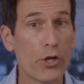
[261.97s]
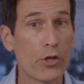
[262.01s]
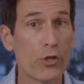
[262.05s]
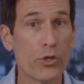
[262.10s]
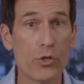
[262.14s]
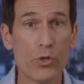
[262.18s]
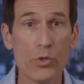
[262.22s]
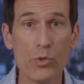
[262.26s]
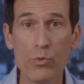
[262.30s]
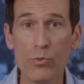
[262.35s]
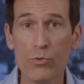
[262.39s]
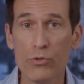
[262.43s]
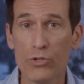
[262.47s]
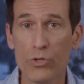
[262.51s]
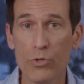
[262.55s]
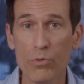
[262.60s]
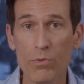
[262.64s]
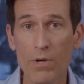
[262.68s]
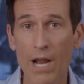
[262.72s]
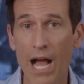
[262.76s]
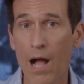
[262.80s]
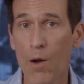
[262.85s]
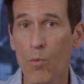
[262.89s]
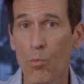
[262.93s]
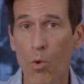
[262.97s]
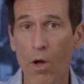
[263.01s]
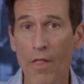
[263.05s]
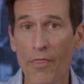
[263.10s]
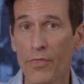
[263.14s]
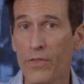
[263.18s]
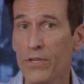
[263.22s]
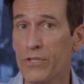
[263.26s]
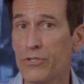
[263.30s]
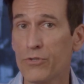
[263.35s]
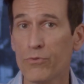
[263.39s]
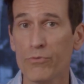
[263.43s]
You do not
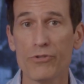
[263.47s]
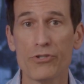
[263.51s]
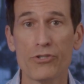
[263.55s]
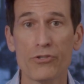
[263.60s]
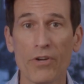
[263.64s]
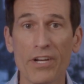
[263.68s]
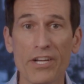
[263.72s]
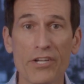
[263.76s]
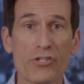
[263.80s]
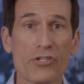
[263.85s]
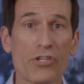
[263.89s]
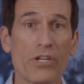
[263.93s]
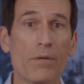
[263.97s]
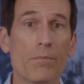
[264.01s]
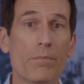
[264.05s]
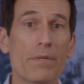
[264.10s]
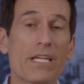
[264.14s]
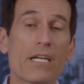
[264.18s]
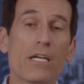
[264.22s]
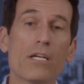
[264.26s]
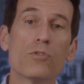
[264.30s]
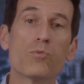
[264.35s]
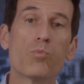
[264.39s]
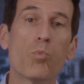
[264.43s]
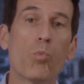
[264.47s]
want this restriction because